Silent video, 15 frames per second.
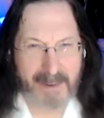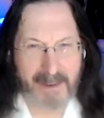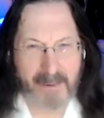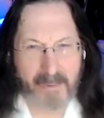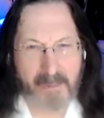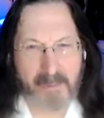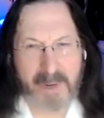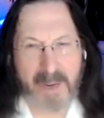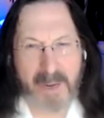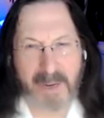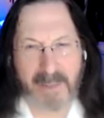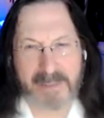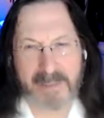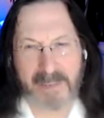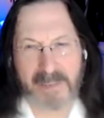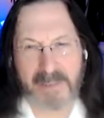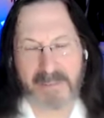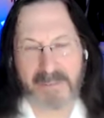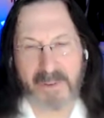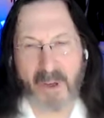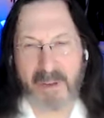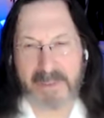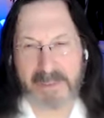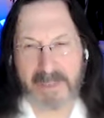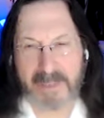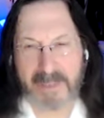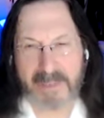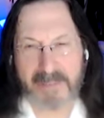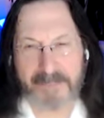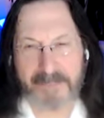an, a ruminating sense of
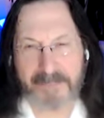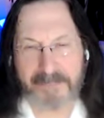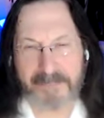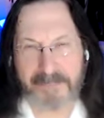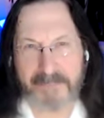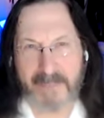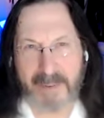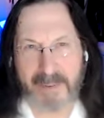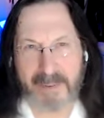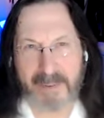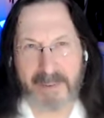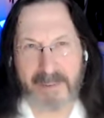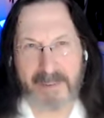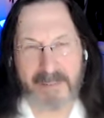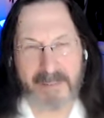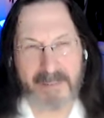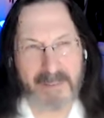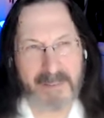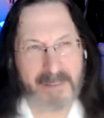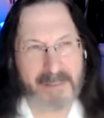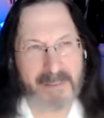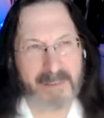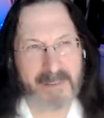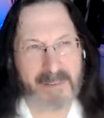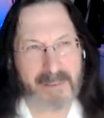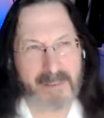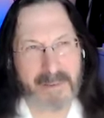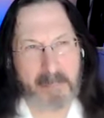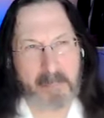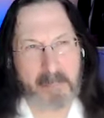nausea and
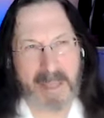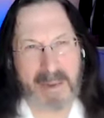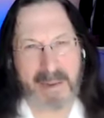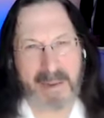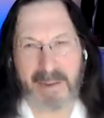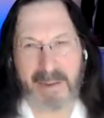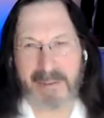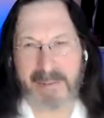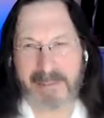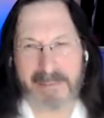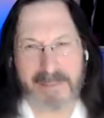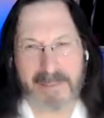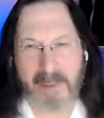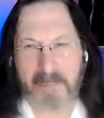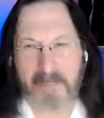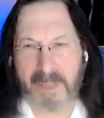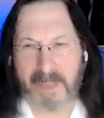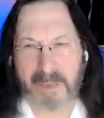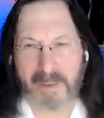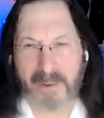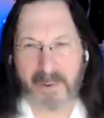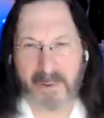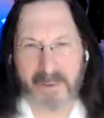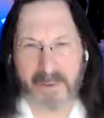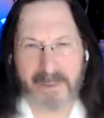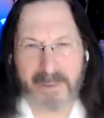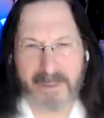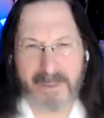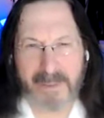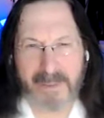uh, impending something, you know.
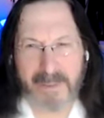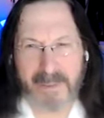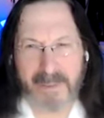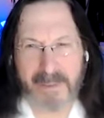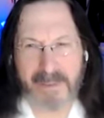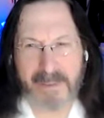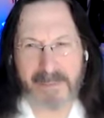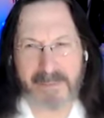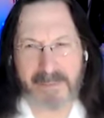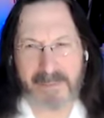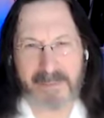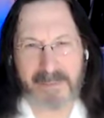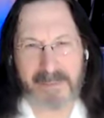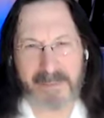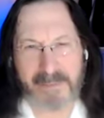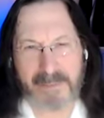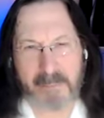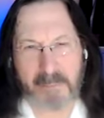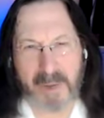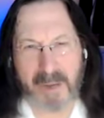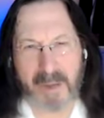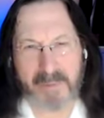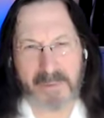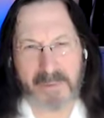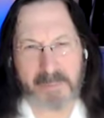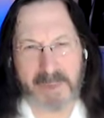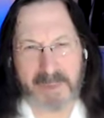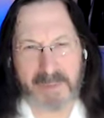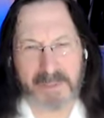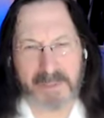It bothers
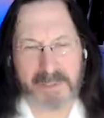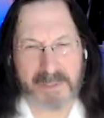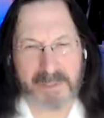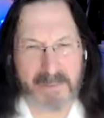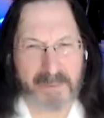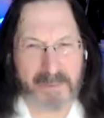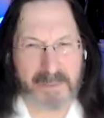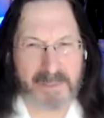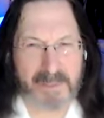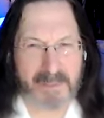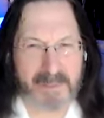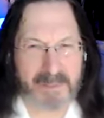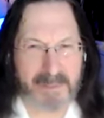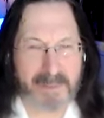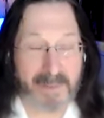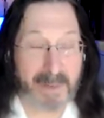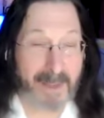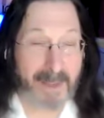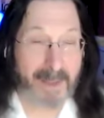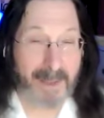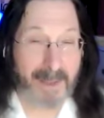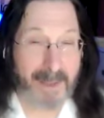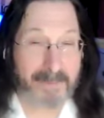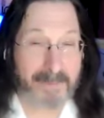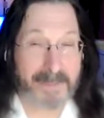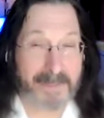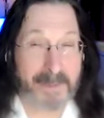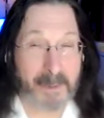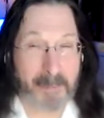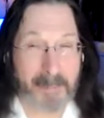me that she suffers and that I have
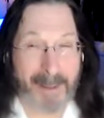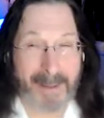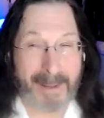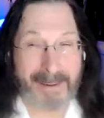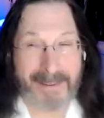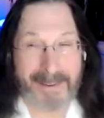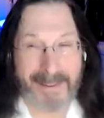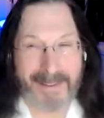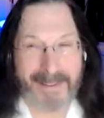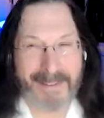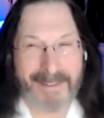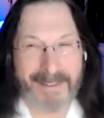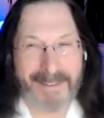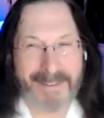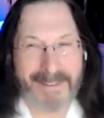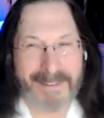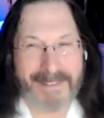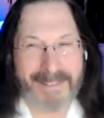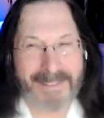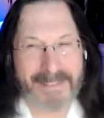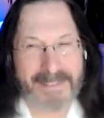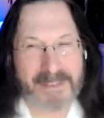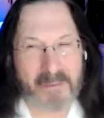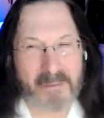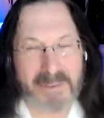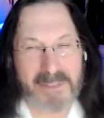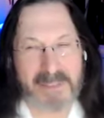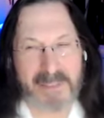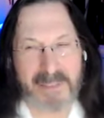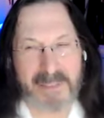to hear about it. So
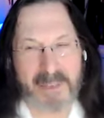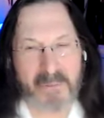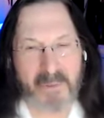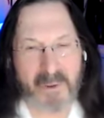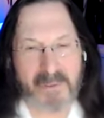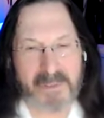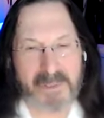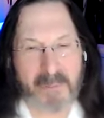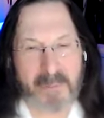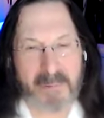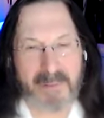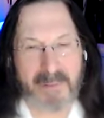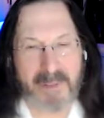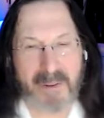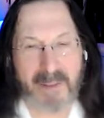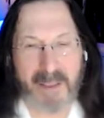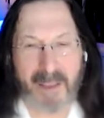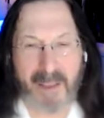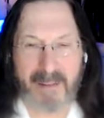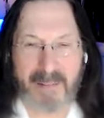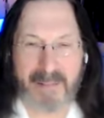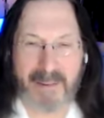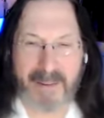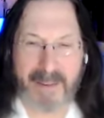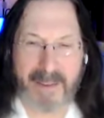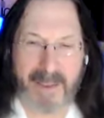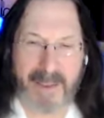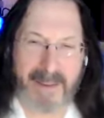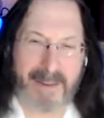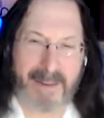recently it rose up and then again and
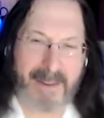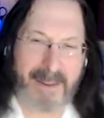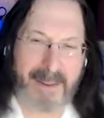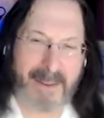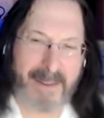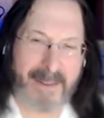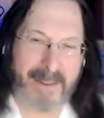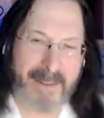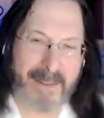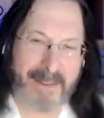again, and I,